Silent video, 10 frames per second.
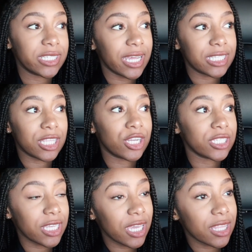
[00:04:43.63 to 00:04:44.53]
today's the
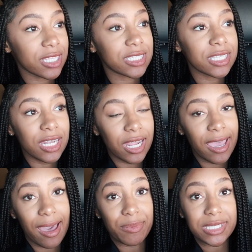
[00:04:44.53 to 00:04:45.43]
13th. It's Sunday.
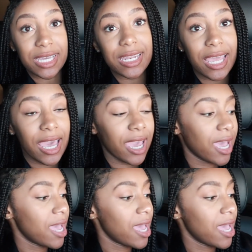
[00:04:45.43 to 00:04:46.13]
Happy Sunday.